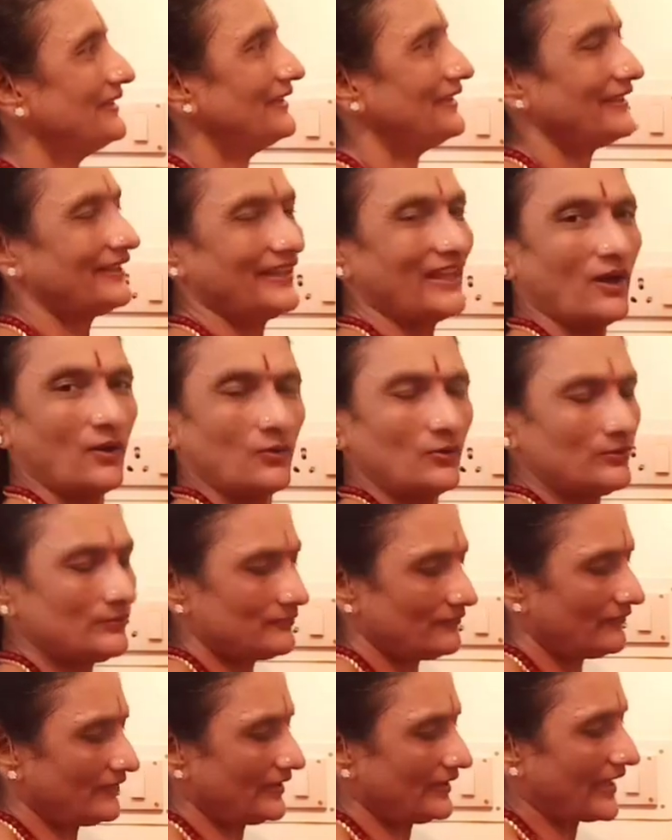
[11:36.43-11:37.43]

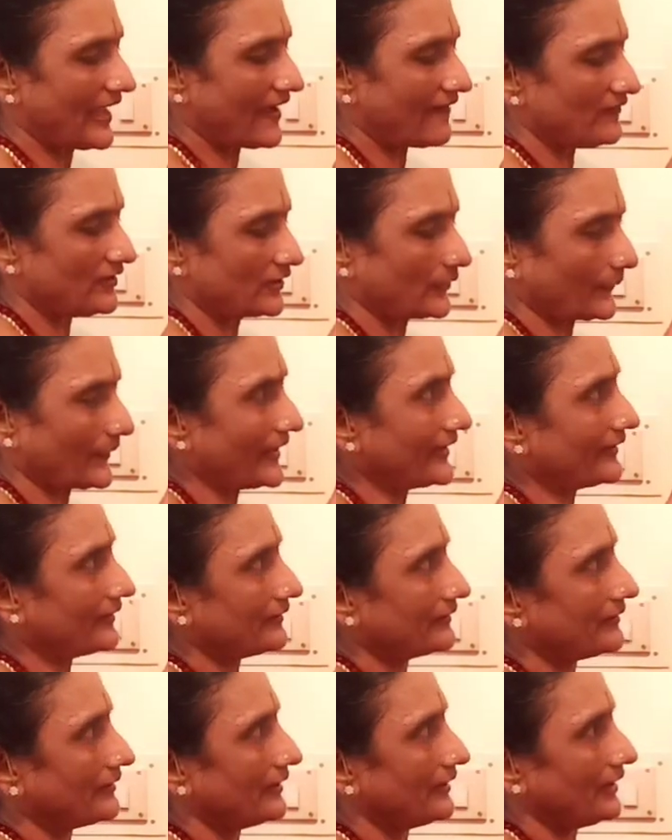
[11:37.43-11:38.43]
Now we'll have a
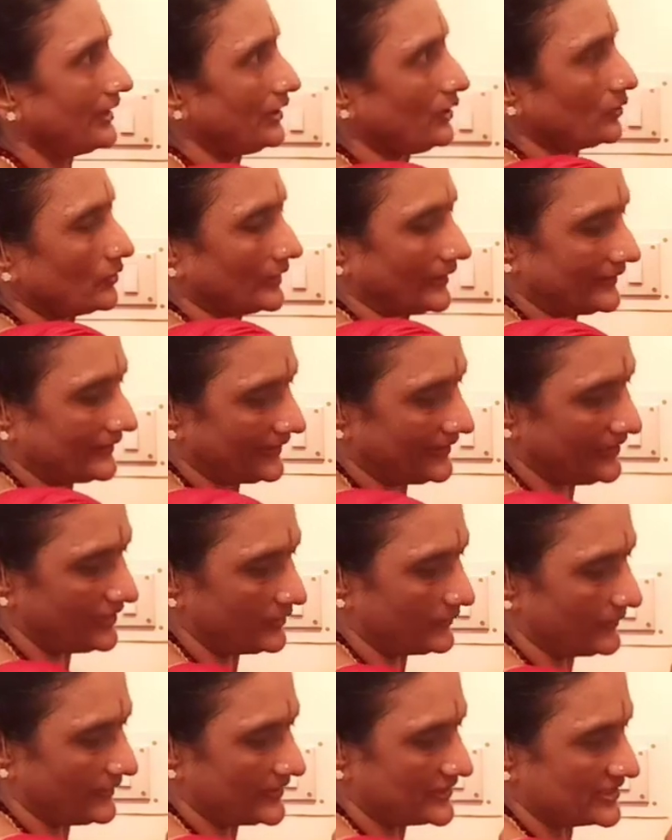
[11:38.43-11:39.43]
quick look at the
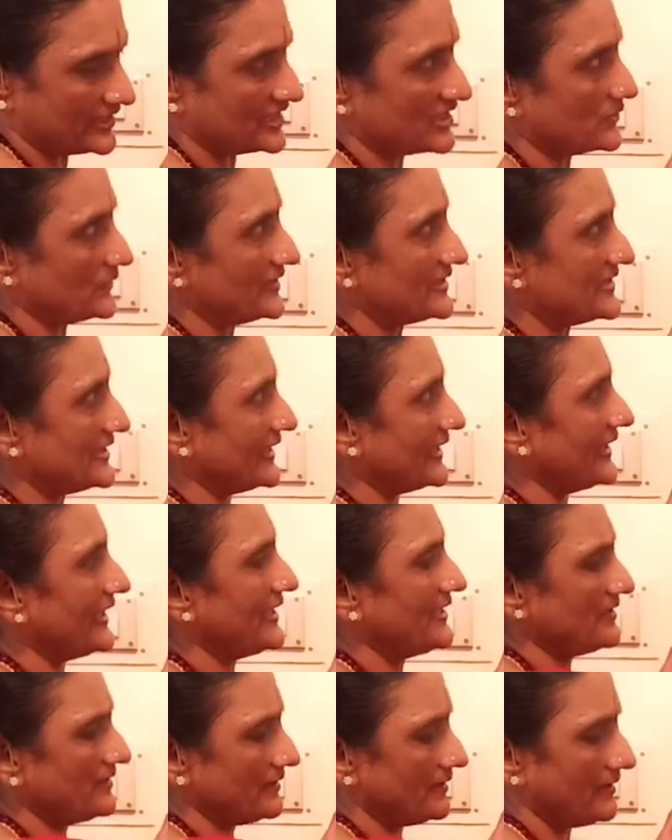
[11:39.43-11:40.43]
equations once
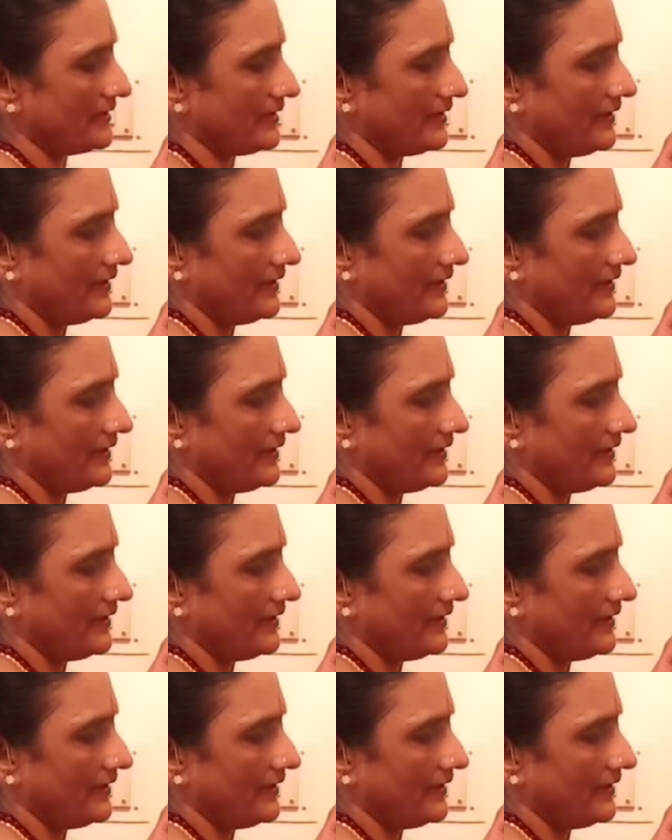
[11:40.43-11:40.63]
again.